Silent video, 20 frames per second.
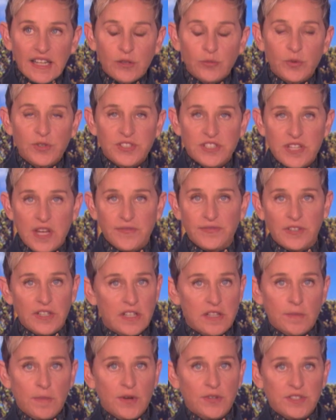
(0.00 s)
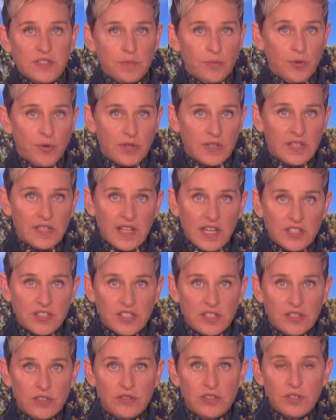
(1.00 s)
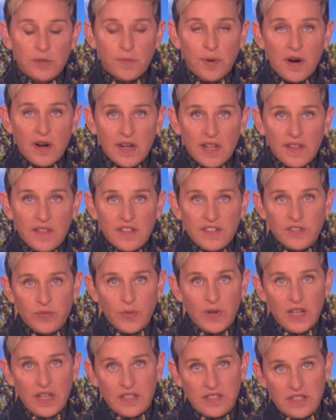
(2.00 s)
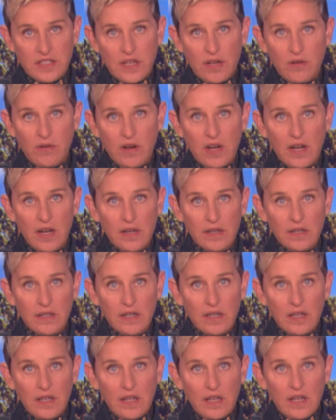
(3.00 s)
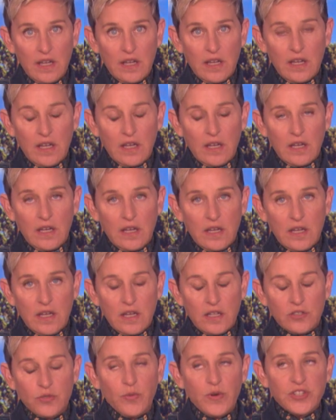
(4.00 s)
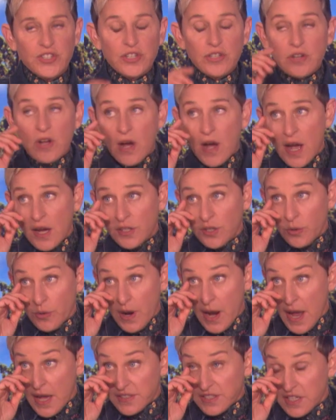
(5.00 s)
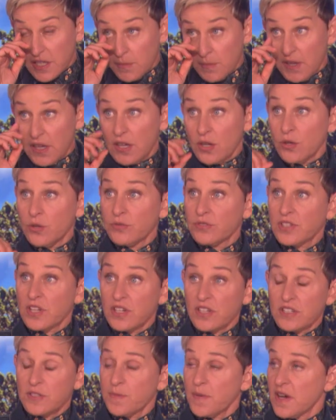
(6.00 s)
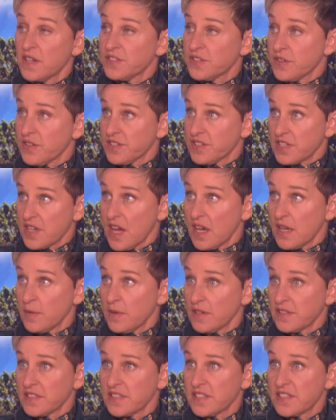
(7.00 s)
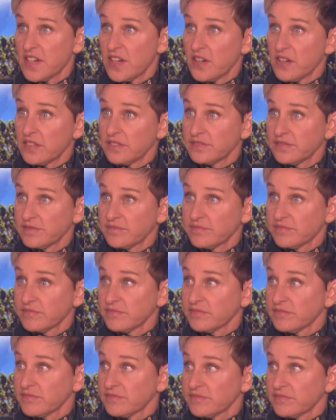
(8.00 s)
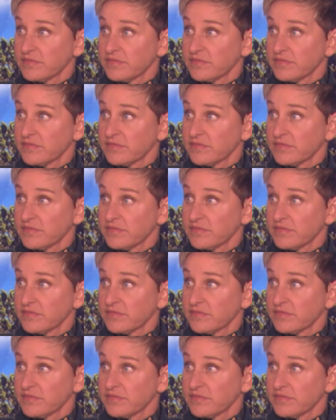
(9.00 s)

it was definitely the most important election you took part in this week. So, uh, Twitch, you know how you were asking me who's going to sponsor the Skybox this year? Yep.